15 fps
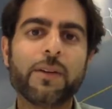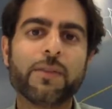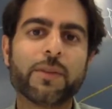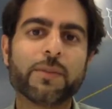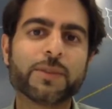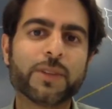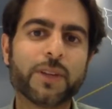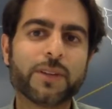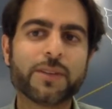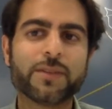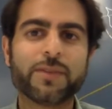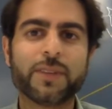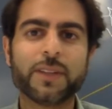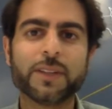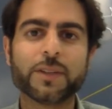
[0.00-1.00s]
from start to
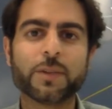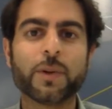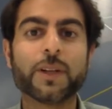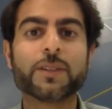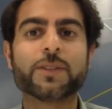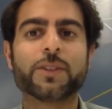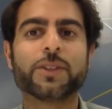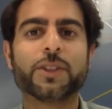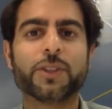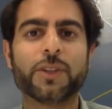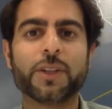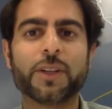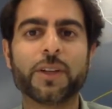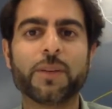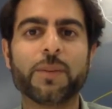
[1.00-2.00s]
finish, what is their
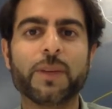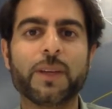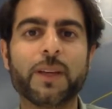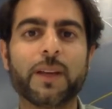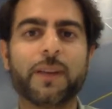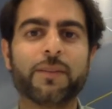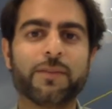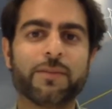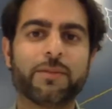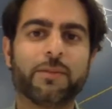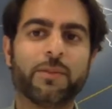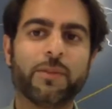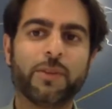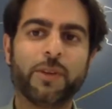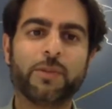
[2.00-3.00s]
journey going to be?
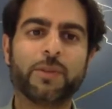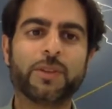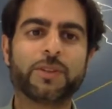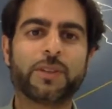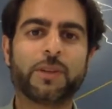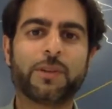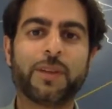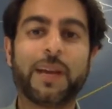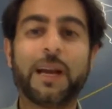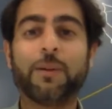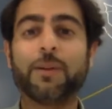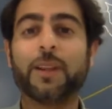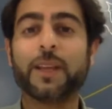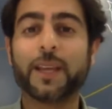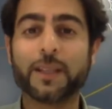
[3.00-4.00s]
You want to start with how
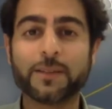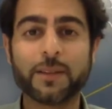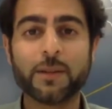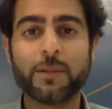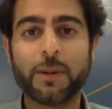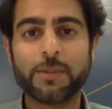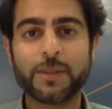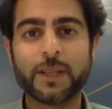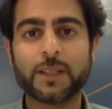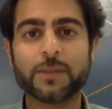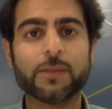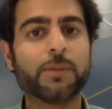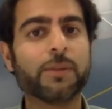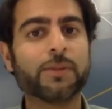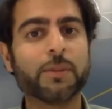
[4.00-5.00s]
will they get to the website?
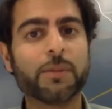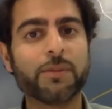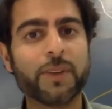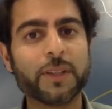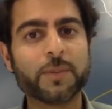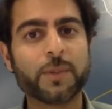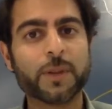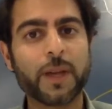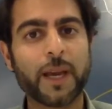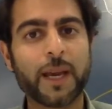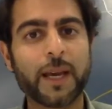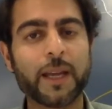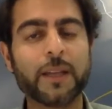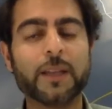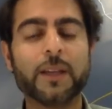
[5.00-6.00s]
So will it be from a Facebook
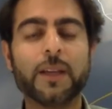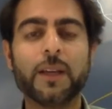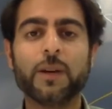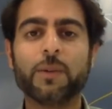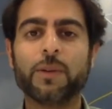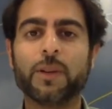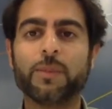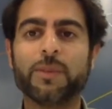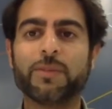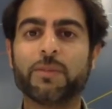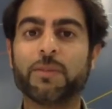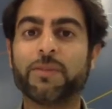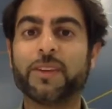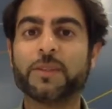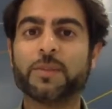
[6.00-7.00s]
ad? Will it be
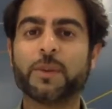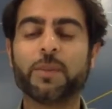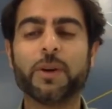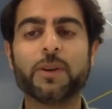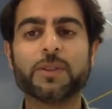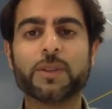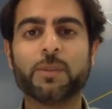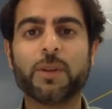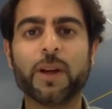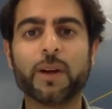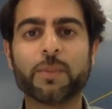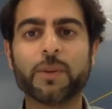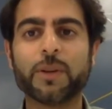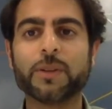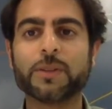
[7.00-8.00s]
from a Facebook post, a
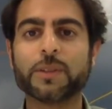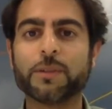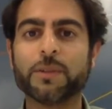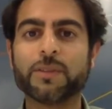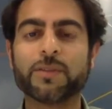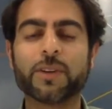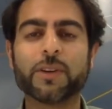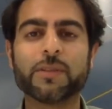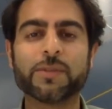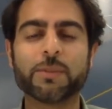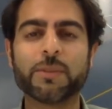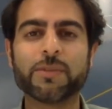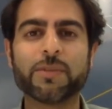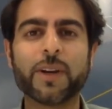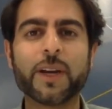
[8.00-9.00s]
blog post, a referral
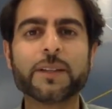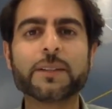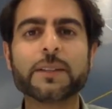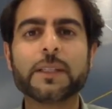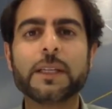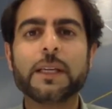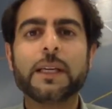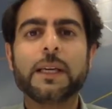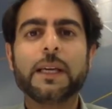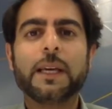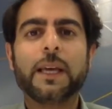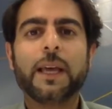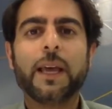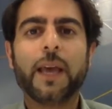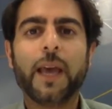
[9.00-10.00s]
from a friend?
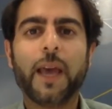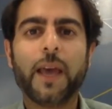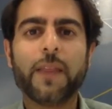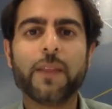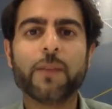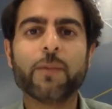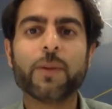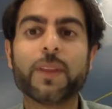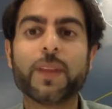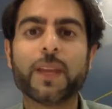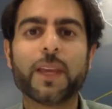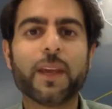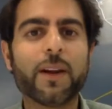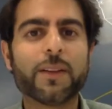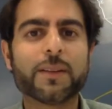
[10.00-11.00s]
And then they
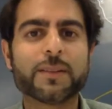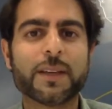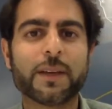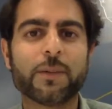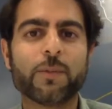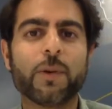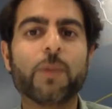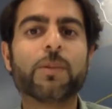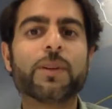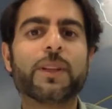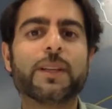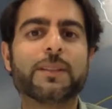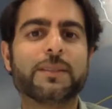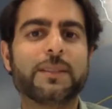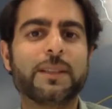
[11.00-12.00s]
get on the site, what will
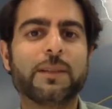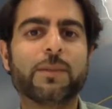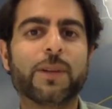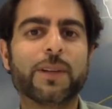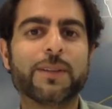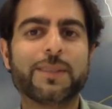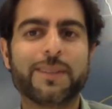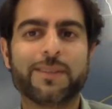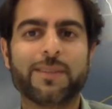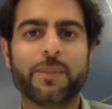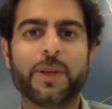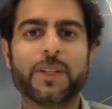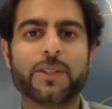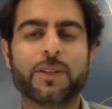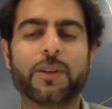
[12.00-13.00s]
they see? What is the
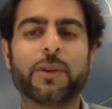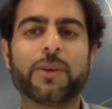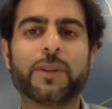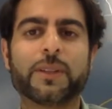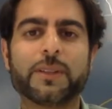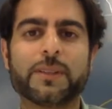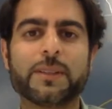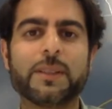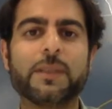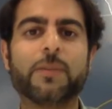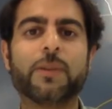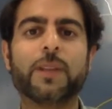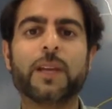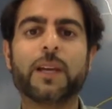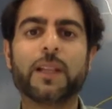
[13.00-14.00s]
information they're going to see?
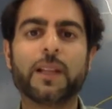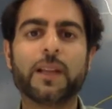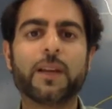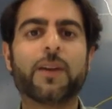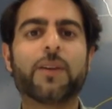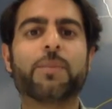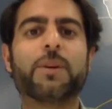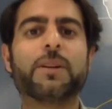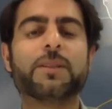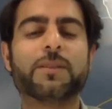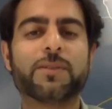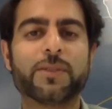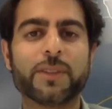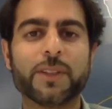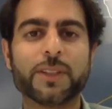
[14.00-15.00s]
When they click on a piece
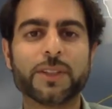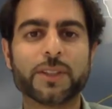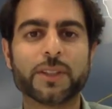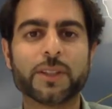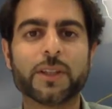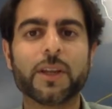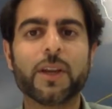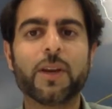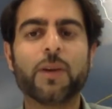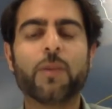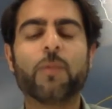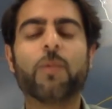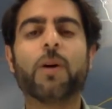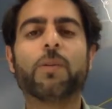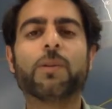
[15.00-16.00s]
of furniture,
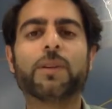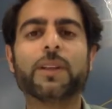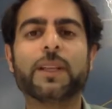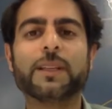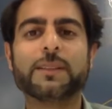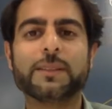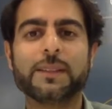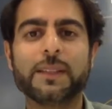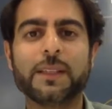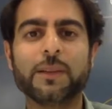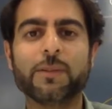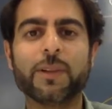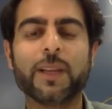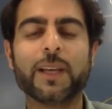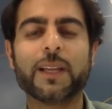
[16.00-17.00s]
what will they see?
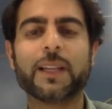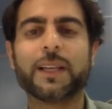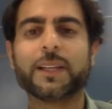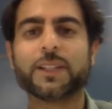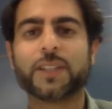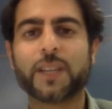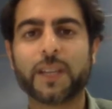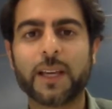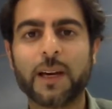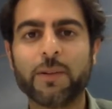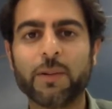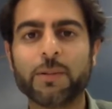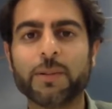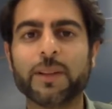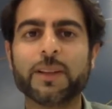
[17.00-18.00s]
When they click checkout,
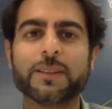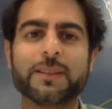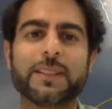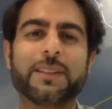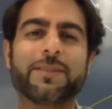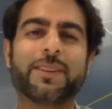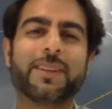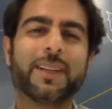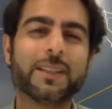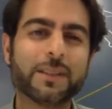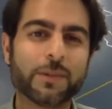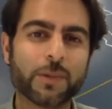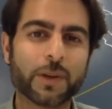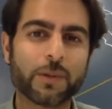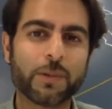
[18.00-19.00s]
what will they see? If it
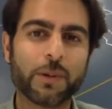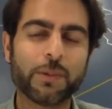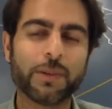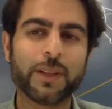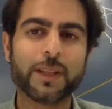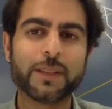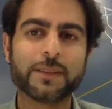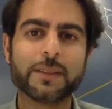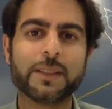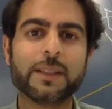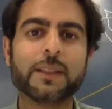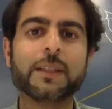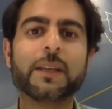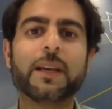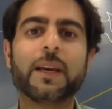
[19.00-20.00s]
doesn't work, what will they
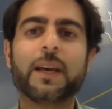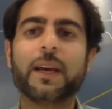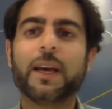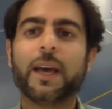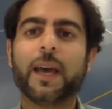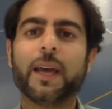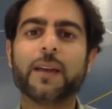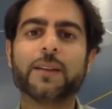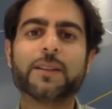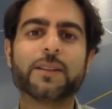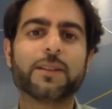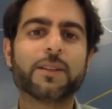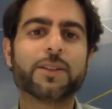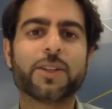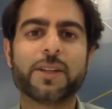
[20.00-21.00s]
see? And
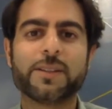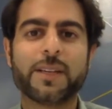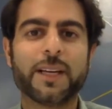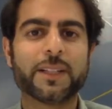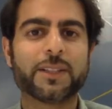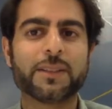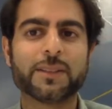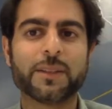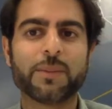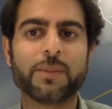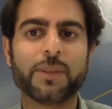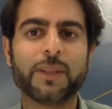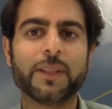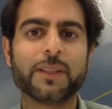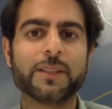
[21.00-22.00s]
until the transaction is
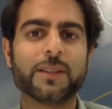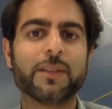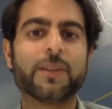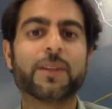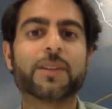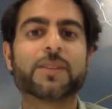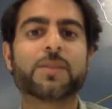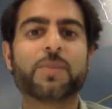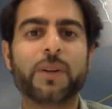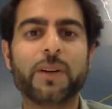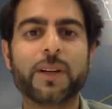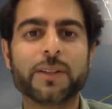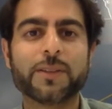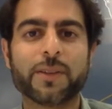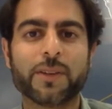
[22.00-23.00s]
complete, until their
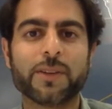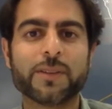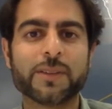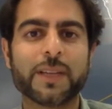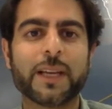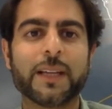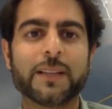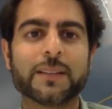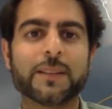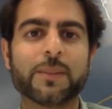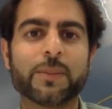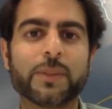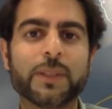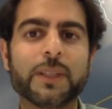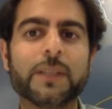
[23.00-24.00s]
experience on your site is
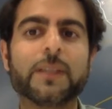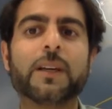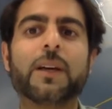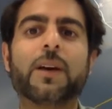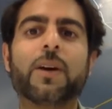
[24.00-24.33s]
complete,